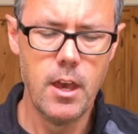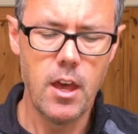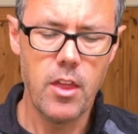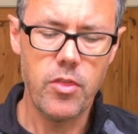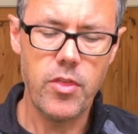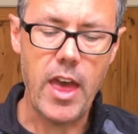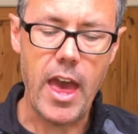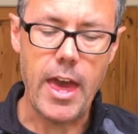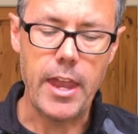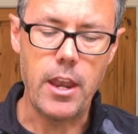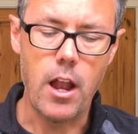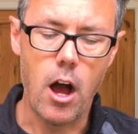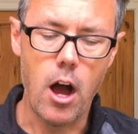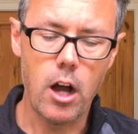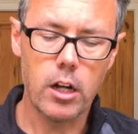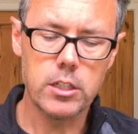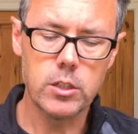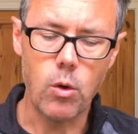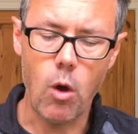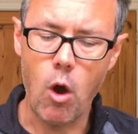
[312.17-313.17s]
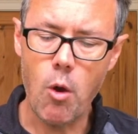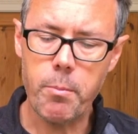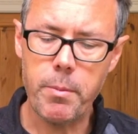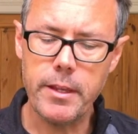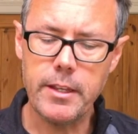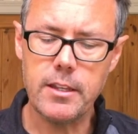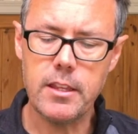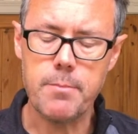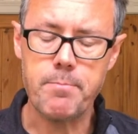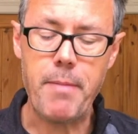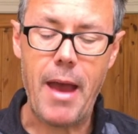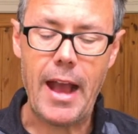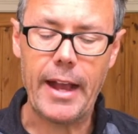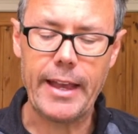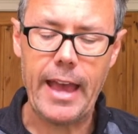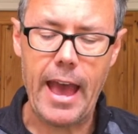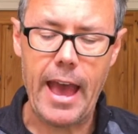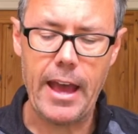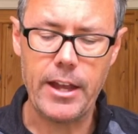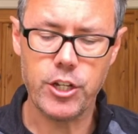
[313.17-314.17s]
Then Octo opened the back
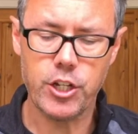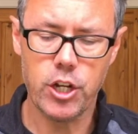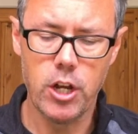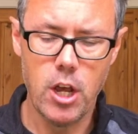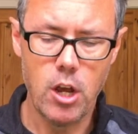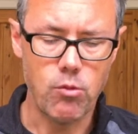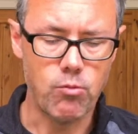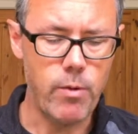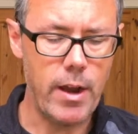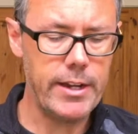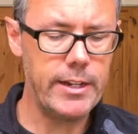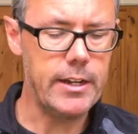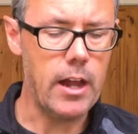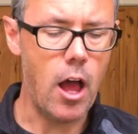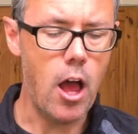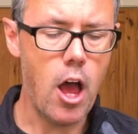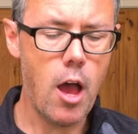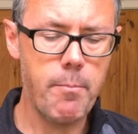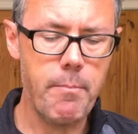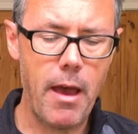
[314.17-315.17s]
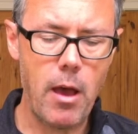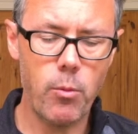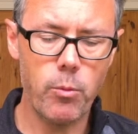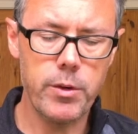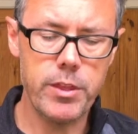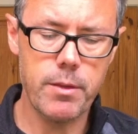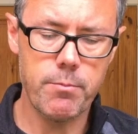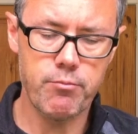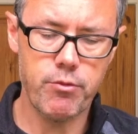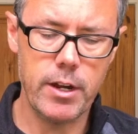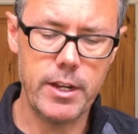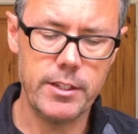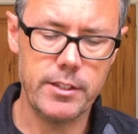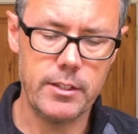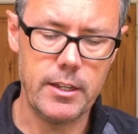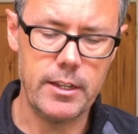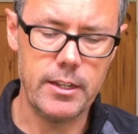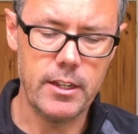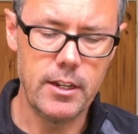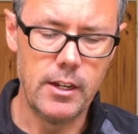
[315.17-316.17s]
hatch, ready to hop out with the bracelet,